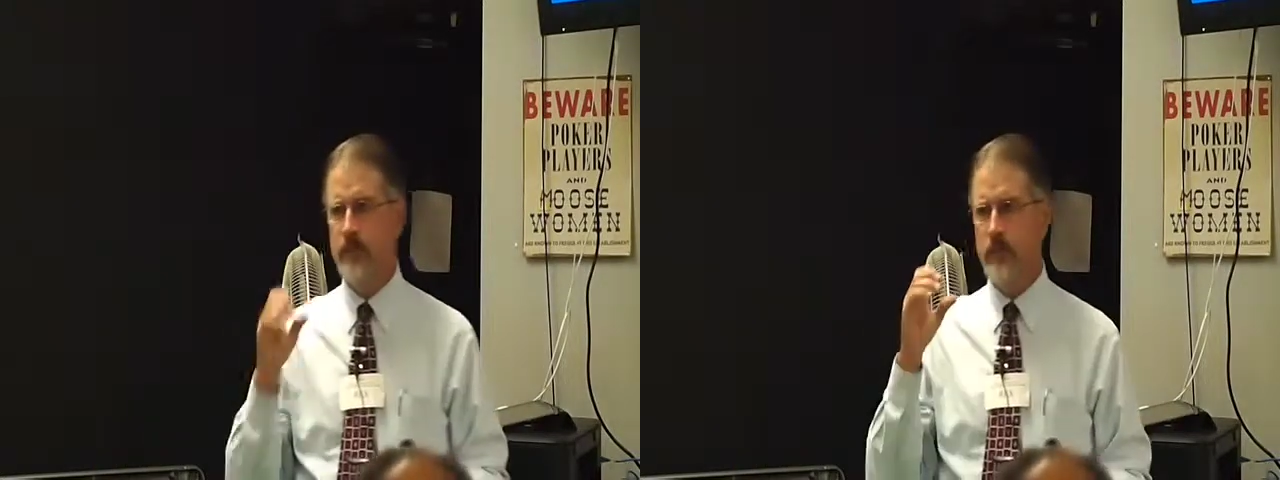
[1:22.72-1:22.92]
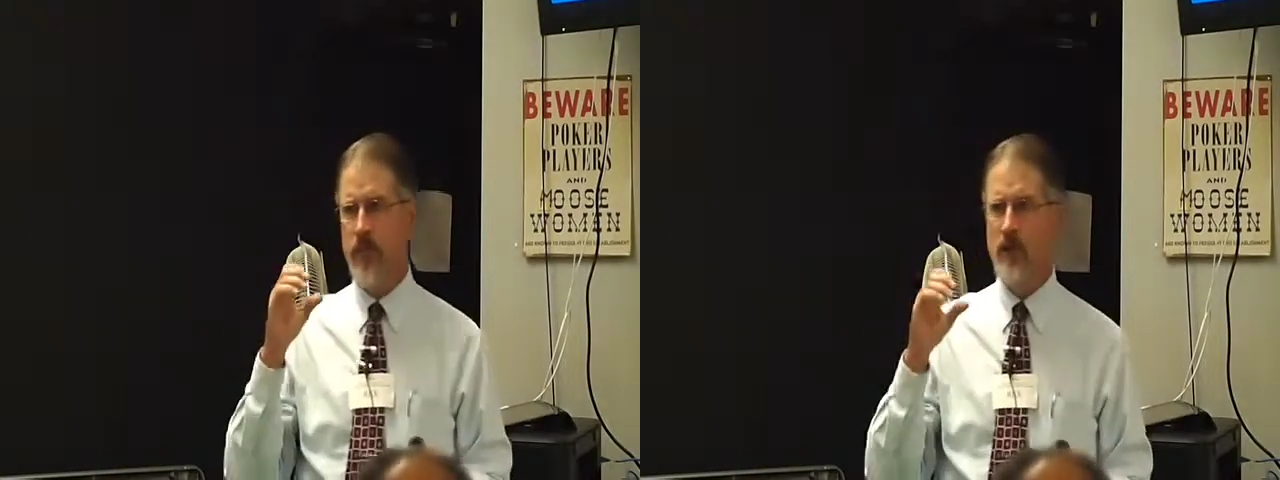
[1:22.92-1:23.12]

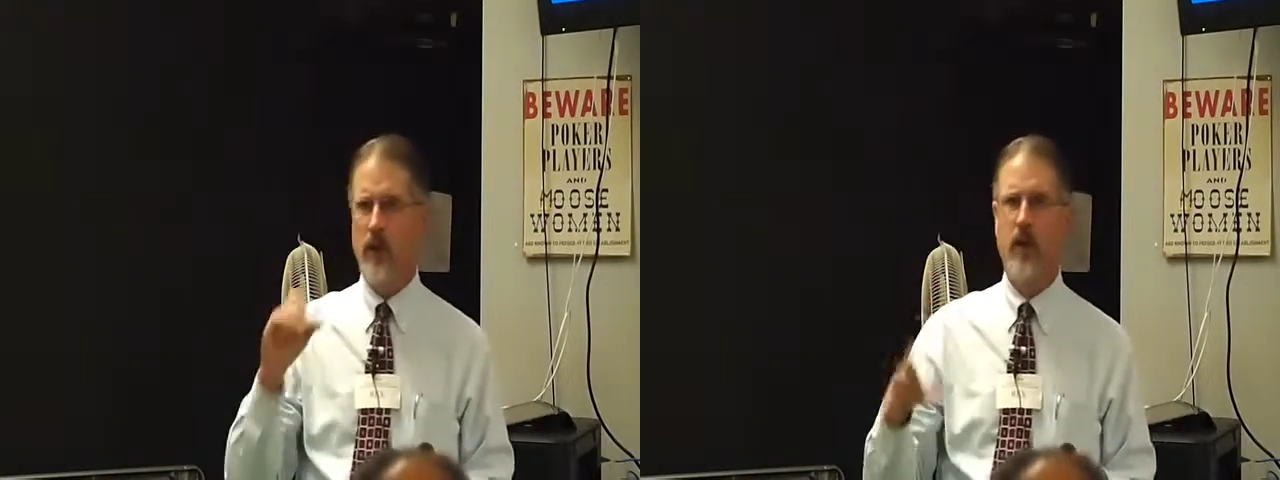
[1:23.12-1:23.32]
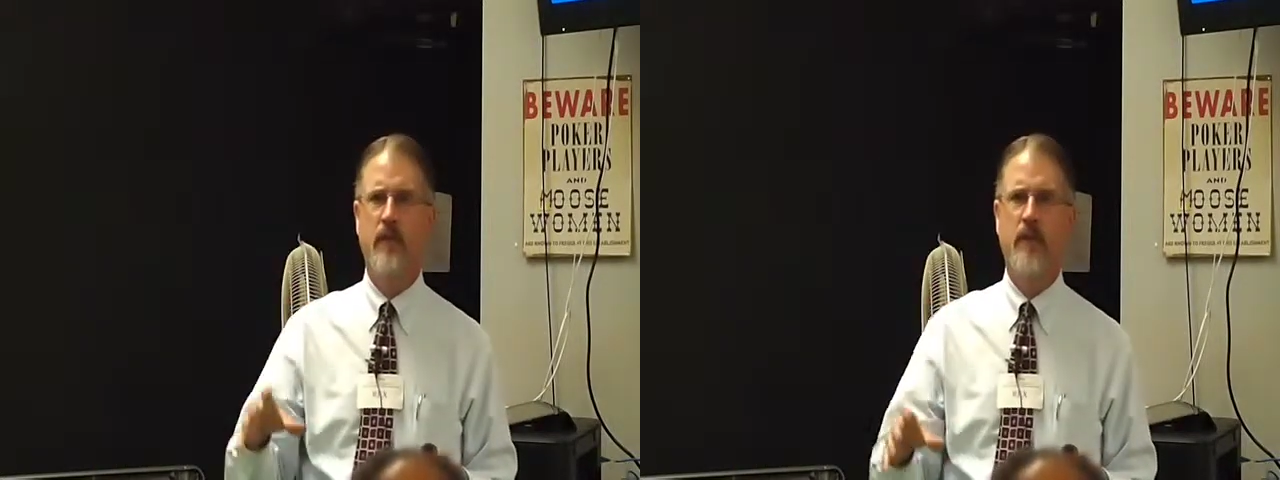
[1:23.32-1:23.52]
that's
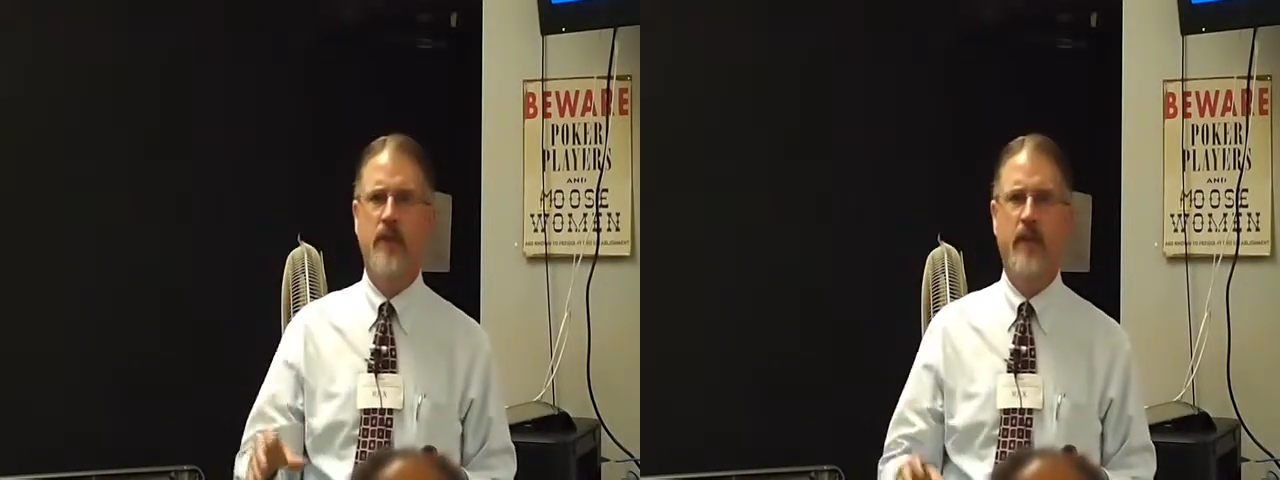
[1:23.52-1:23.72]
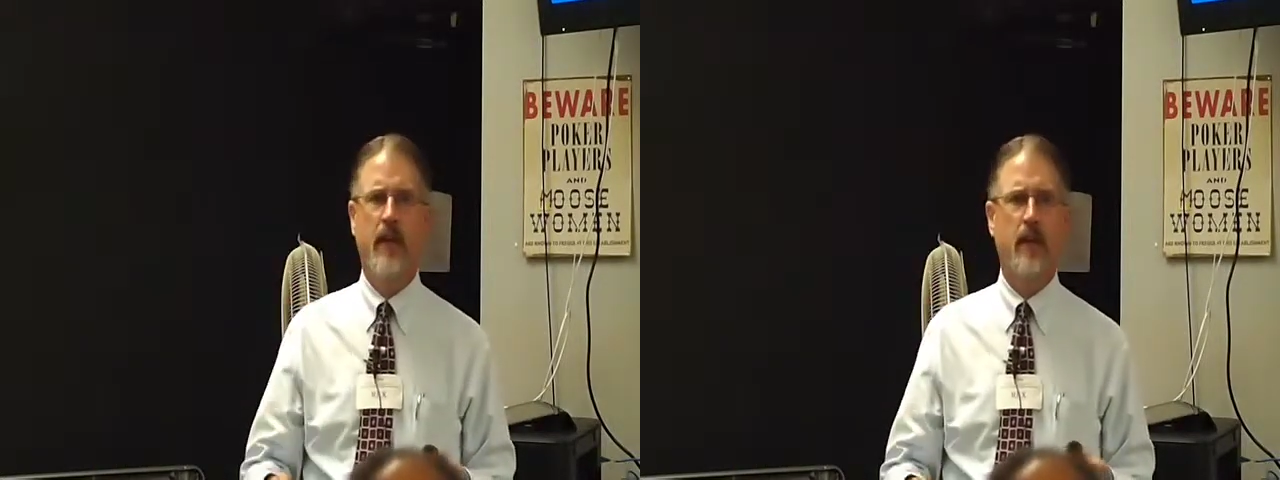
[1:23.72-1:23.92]
all
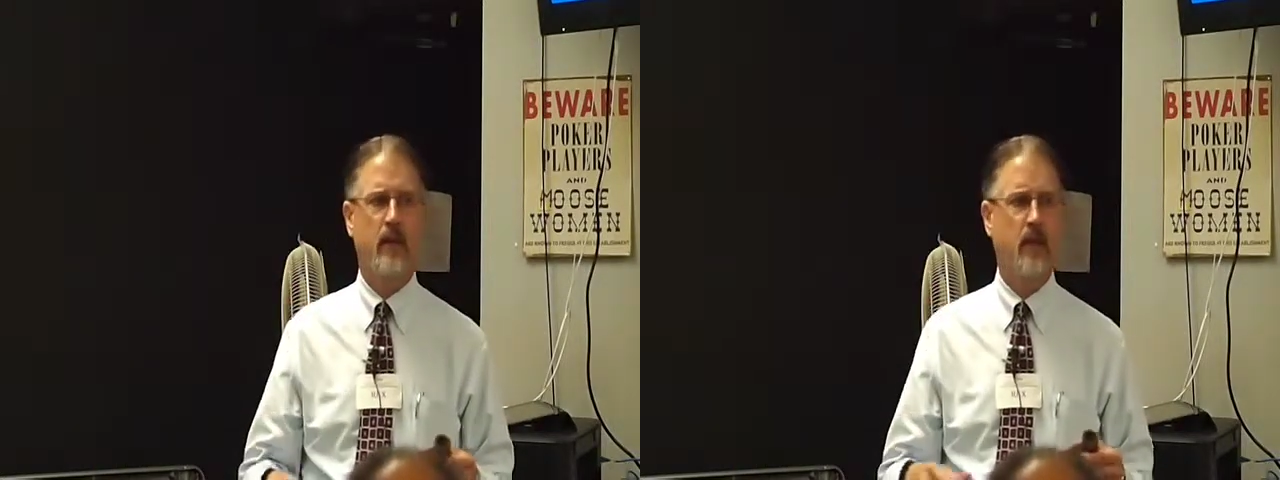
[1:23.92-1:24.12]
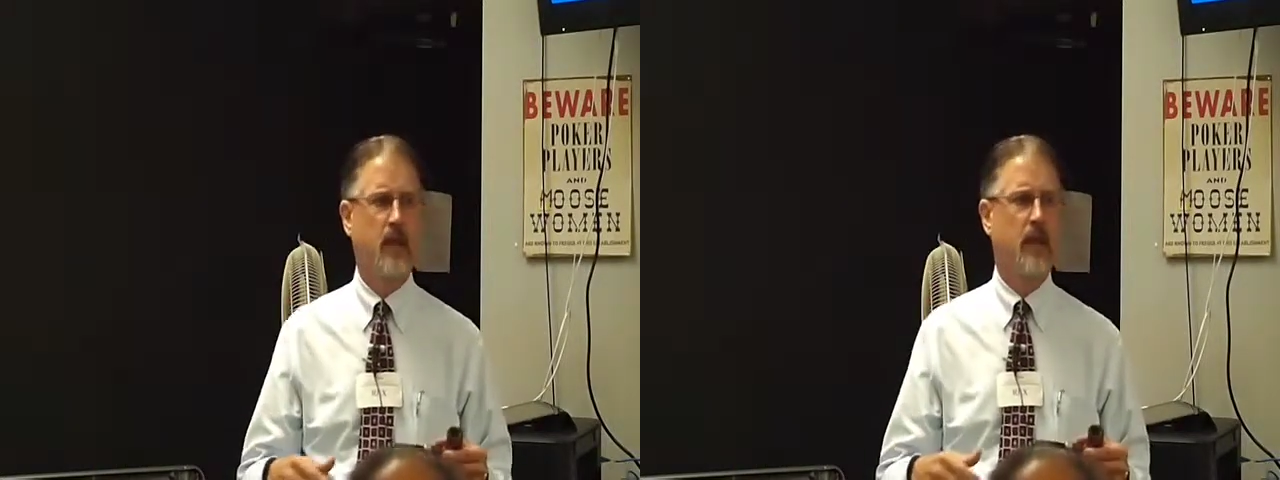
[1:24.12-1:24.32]
fishtail.
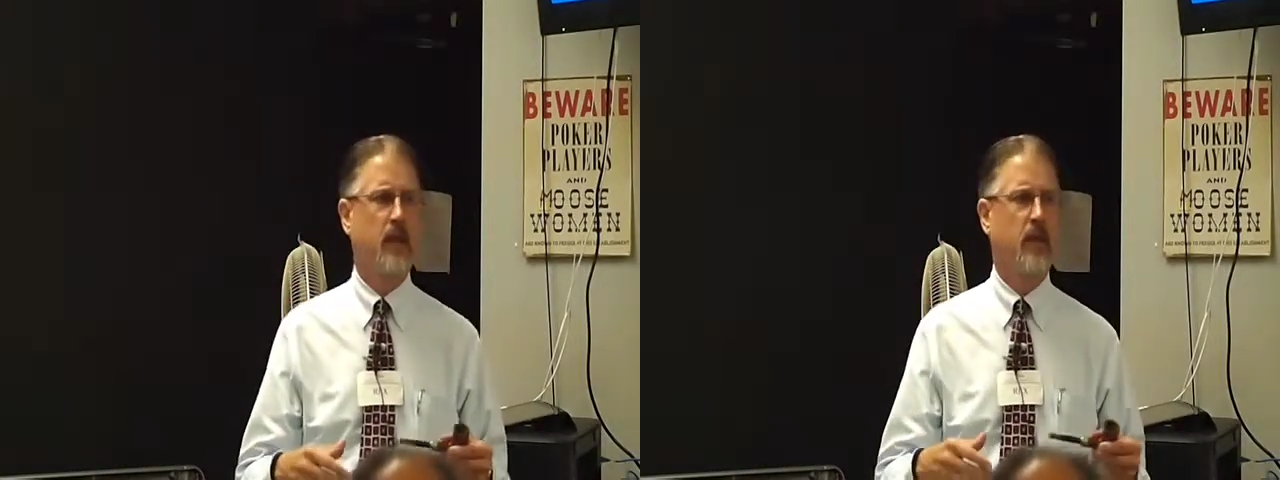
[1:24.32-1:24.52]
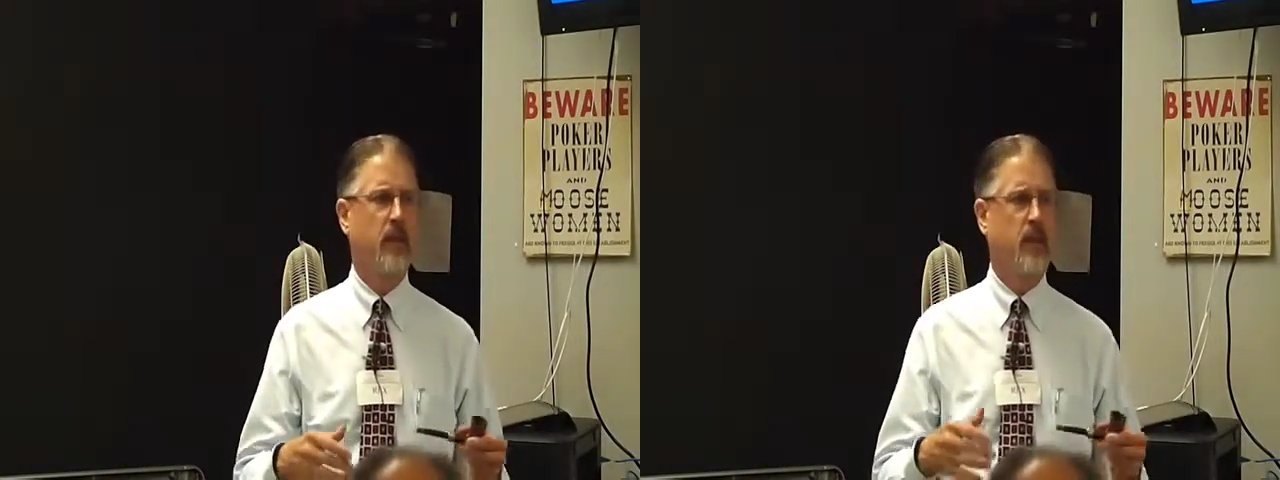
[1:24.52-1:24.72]

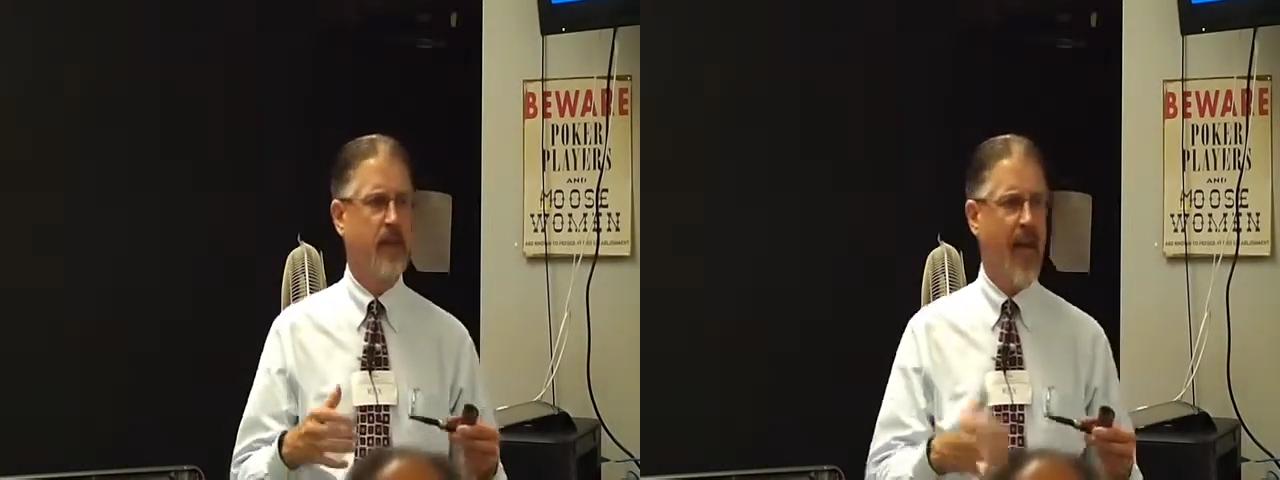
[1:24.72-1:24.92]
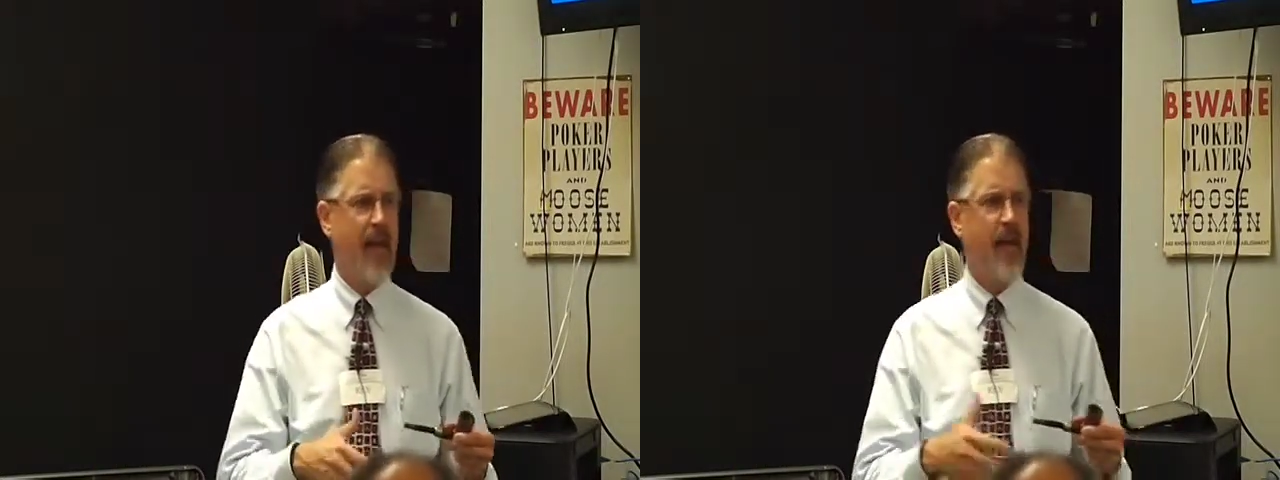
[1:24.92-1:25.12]
The
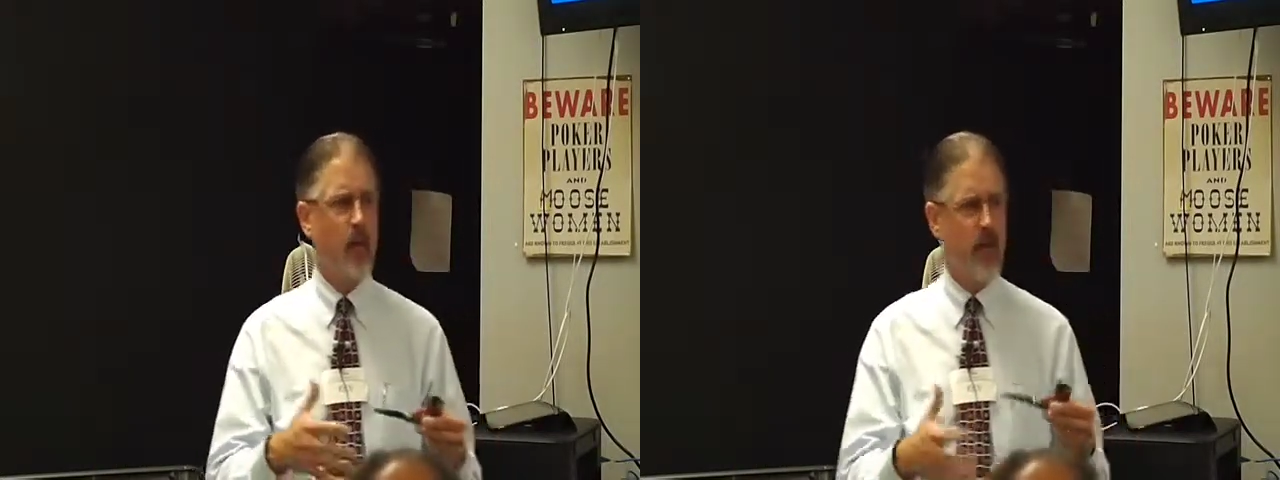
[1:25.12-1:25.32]
Shannon,